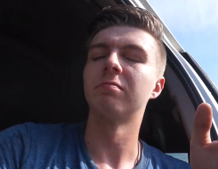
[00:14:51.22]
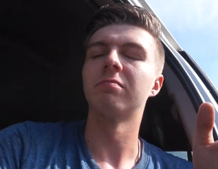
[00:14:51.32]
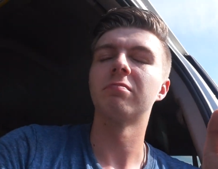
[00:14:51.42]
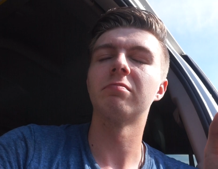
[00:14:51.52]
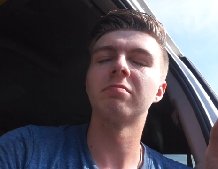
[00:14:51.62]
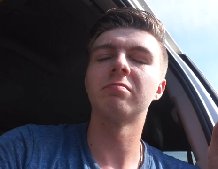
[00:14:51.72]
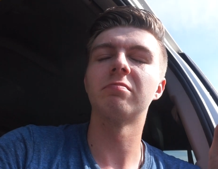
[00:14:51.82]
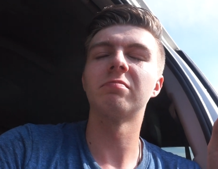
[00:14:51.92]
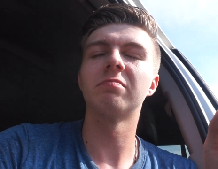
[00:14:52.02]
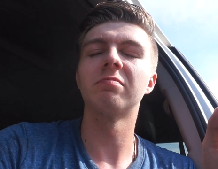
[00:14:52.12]

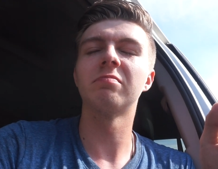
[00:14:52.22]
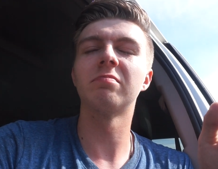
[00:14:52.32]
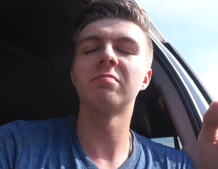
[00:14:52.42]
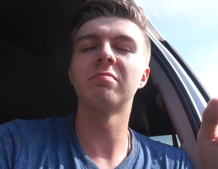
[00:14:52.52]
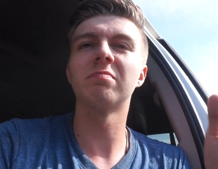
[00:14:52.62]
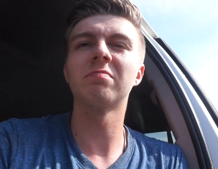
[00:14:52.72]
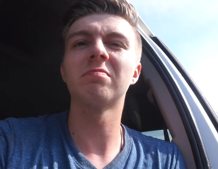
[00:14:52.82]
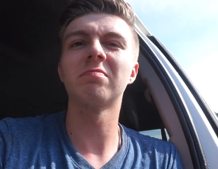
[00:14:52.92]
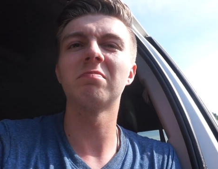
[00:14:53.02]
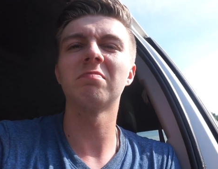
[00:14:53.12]

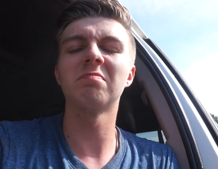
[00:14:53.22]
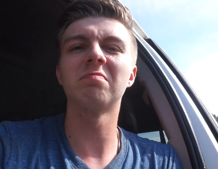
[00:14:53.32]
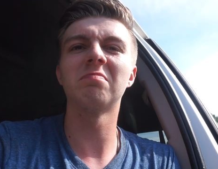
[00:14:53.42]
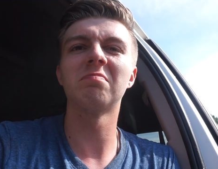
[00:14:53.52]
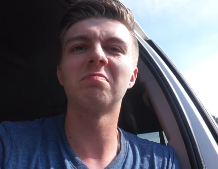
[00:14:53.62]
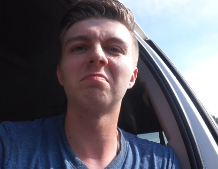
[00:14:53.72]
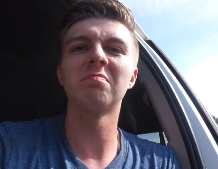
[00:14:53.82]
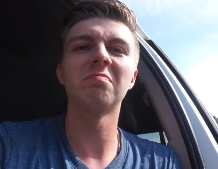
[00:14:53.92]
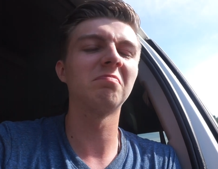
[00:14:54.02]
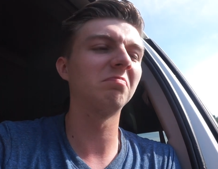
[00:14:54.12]

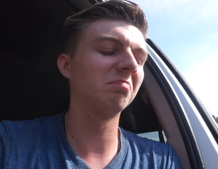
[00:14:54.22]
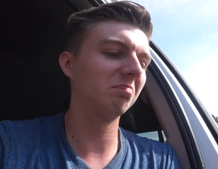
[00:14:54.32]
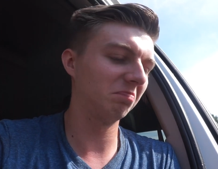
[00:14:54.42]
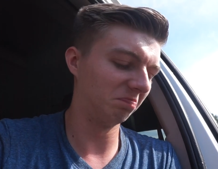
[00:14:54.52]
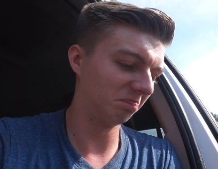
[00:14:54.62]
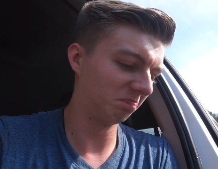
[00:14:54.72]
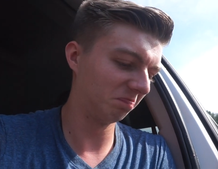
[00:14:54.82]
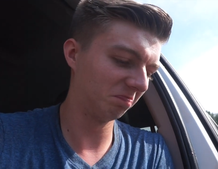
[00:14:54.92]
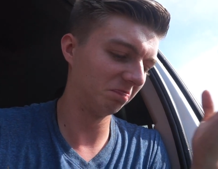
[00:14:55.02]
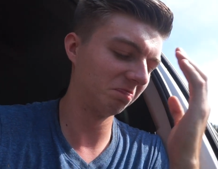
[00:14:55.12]

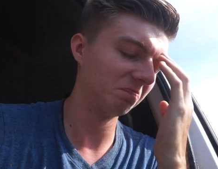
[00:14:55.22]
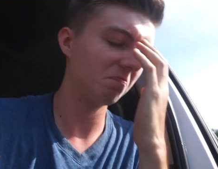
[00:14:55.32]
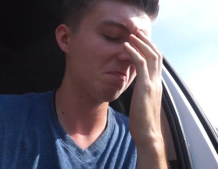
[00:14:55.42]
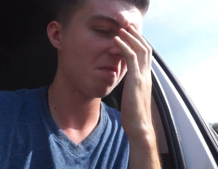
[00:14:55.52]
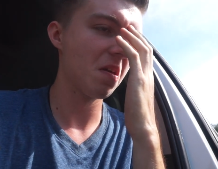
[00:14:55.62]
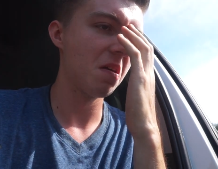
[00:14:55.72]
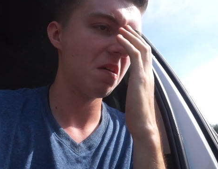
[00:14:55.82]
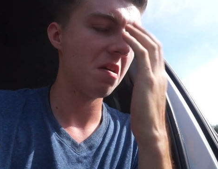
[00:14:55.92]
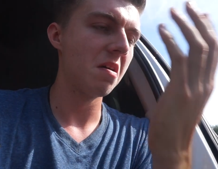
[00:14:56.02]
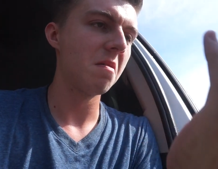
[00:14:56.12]

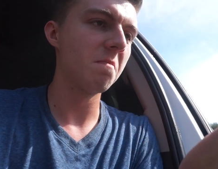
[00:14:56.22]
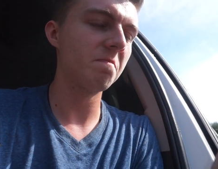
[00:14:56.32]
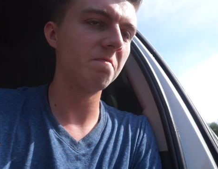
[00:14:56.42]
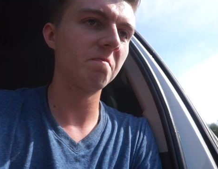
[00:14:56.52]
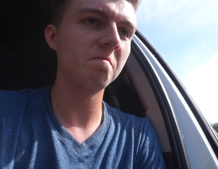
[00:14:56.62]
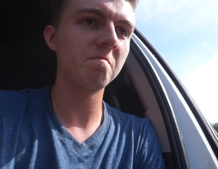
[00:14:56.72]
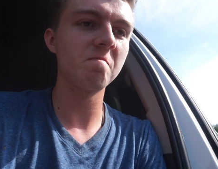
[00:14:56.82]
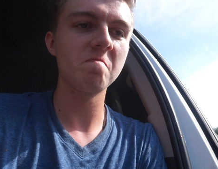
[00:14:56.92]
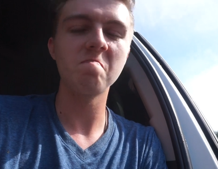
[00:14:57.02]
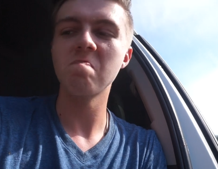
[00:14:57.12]

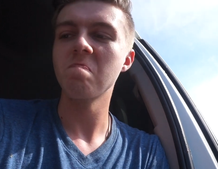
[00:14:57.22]
(no one is talking)